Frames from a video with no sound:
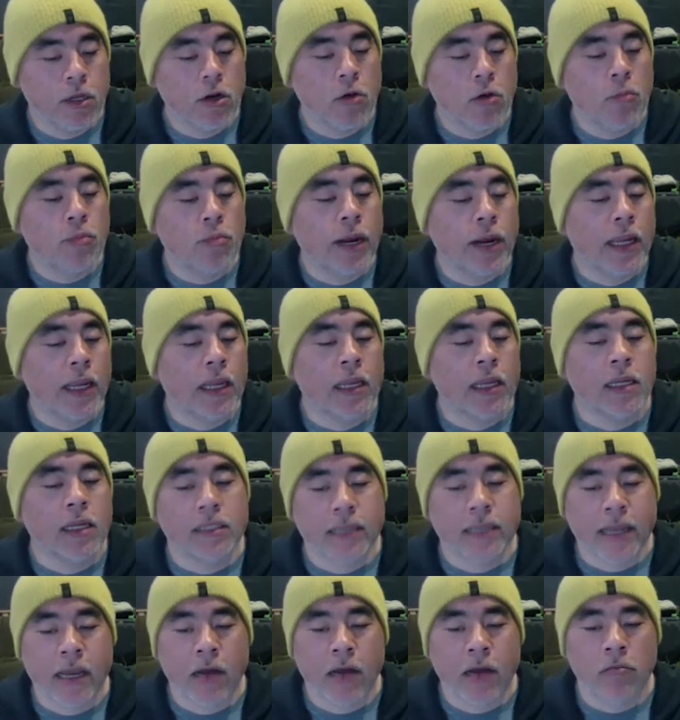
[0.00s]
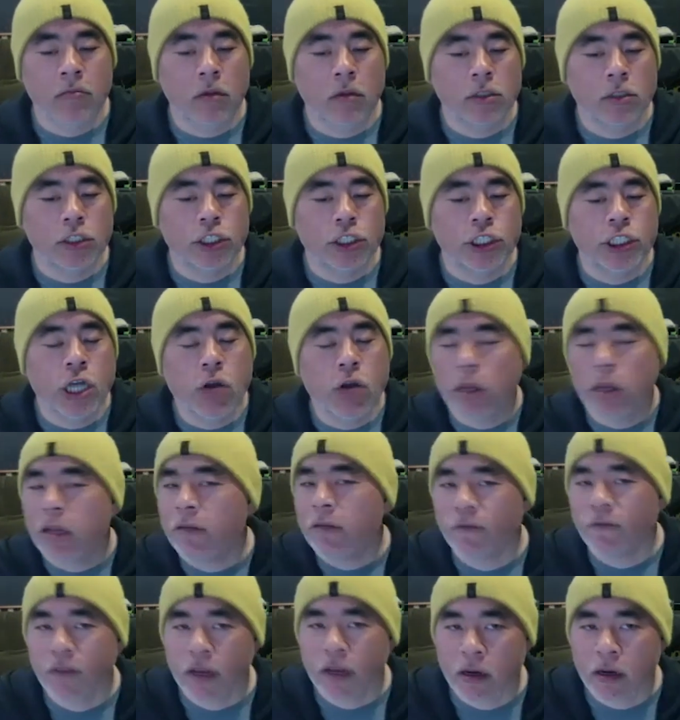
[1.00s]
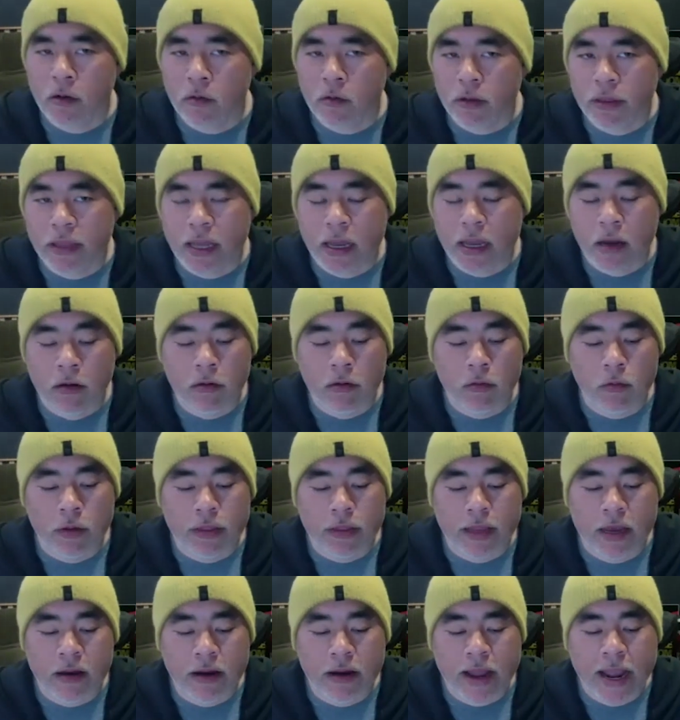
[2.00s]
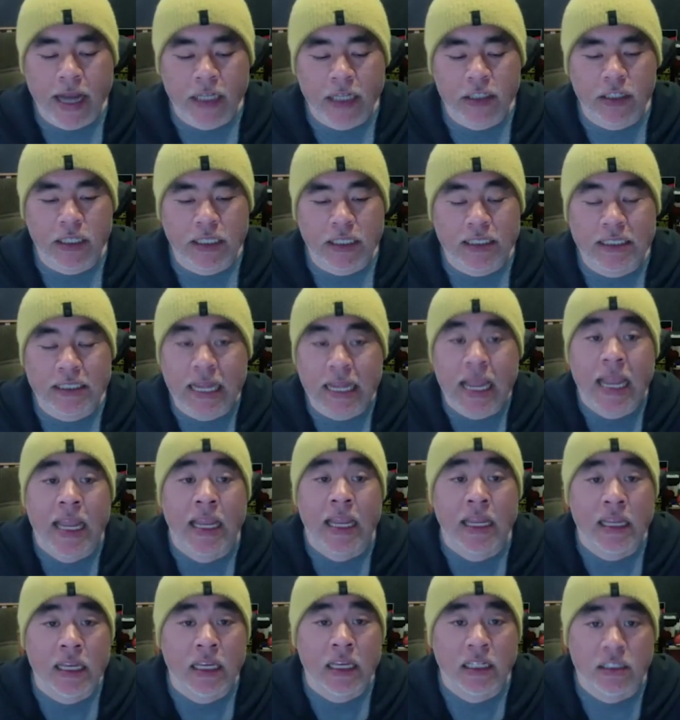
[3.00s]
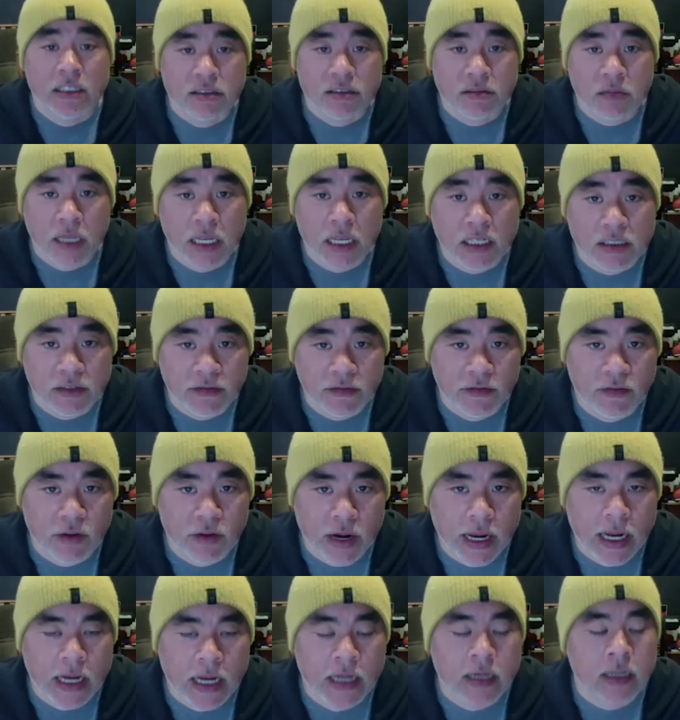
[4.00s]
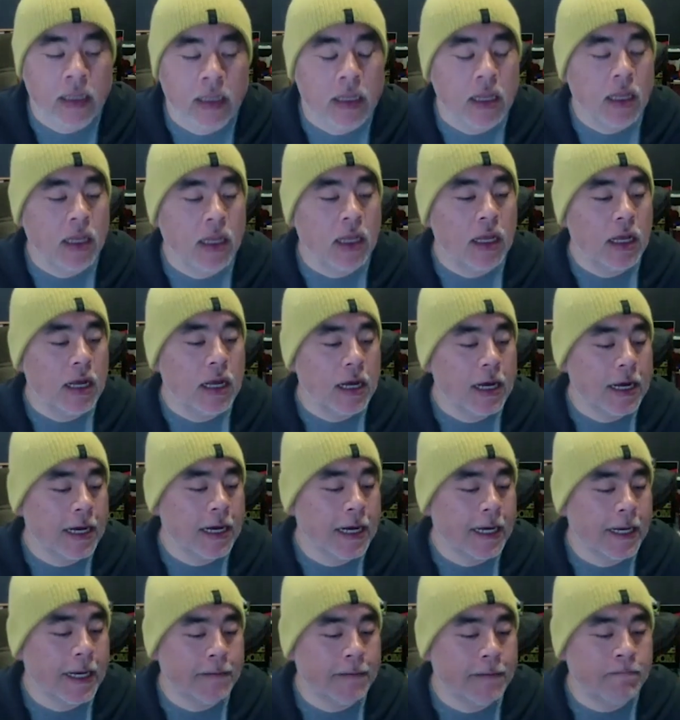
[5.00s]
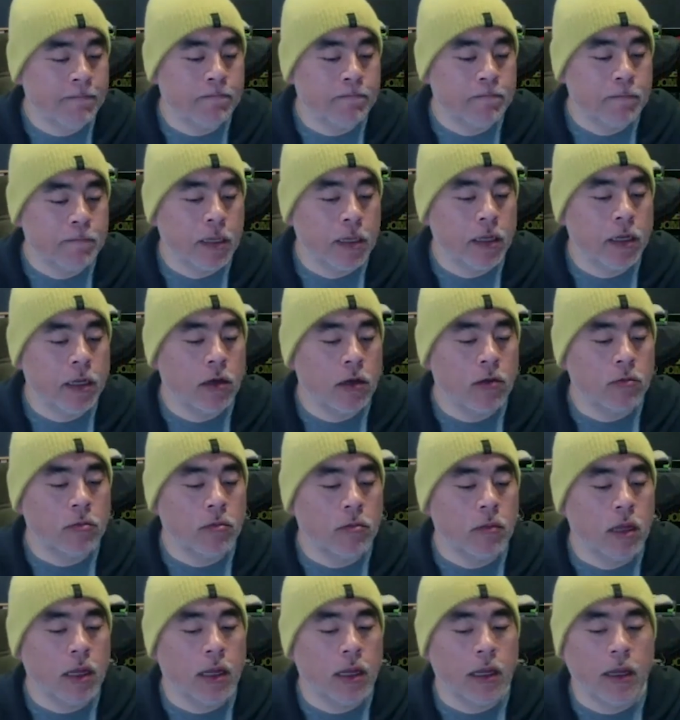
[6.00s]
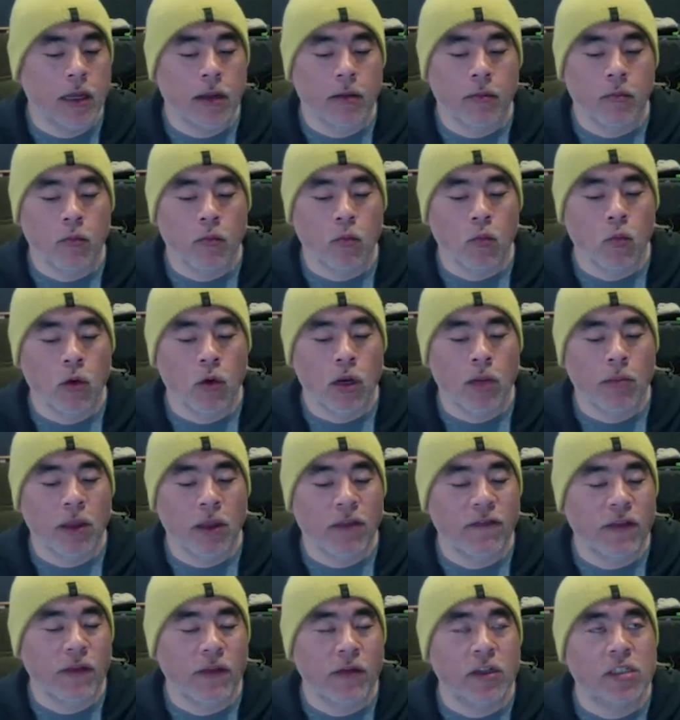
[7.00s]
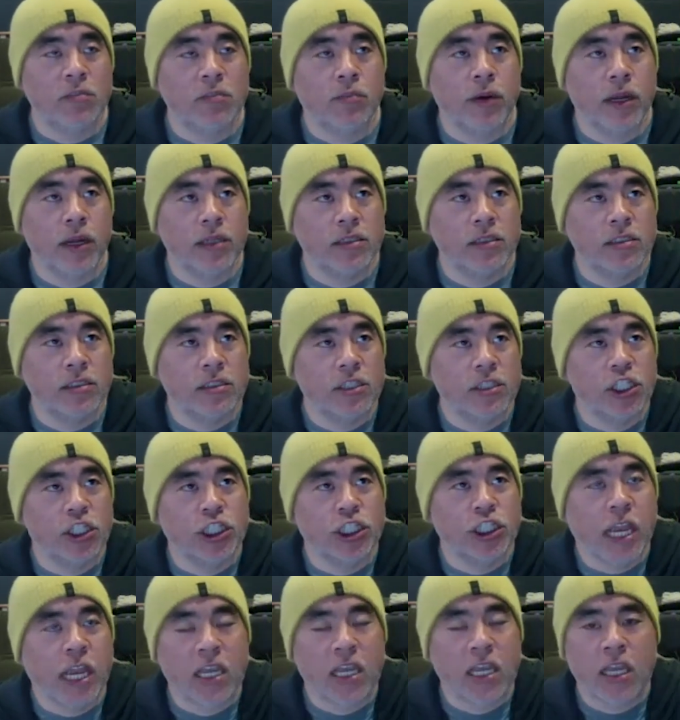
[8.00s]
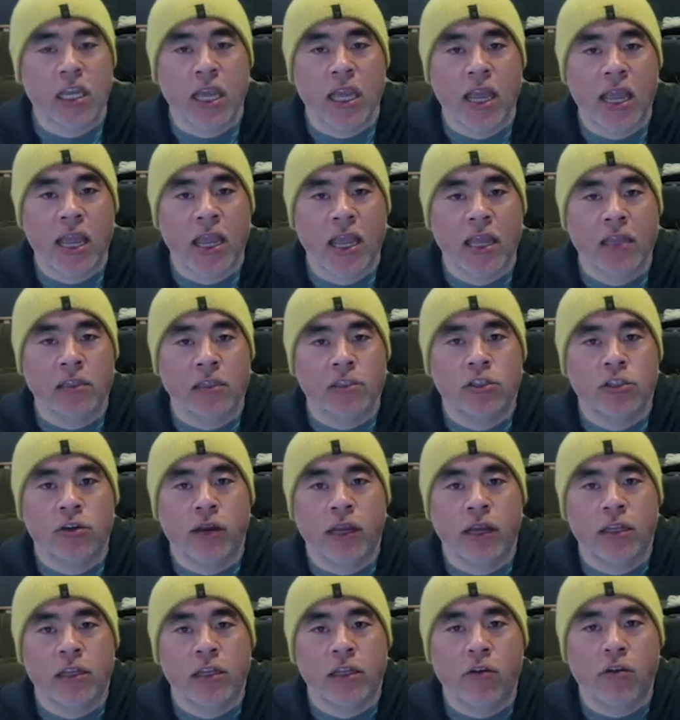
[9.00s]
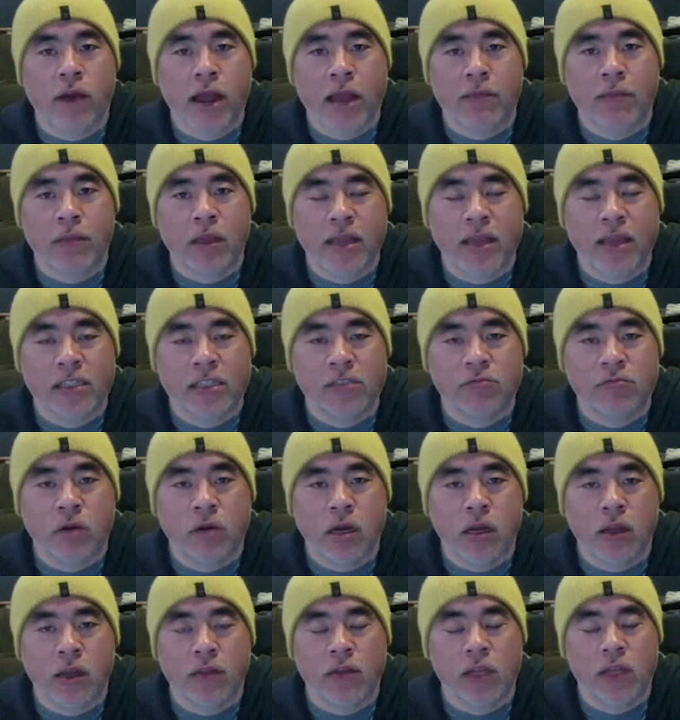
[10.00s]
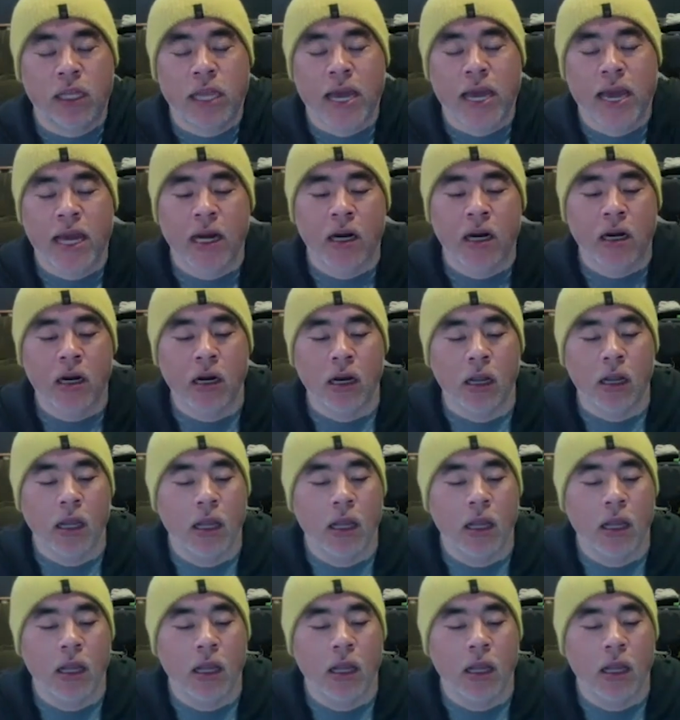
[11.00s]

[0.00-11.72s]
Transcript: Breaking it down, showing fear without actually saying he's afraid. One of my favorite spreads is the shaking hand trying to grab the next rung of the ladder.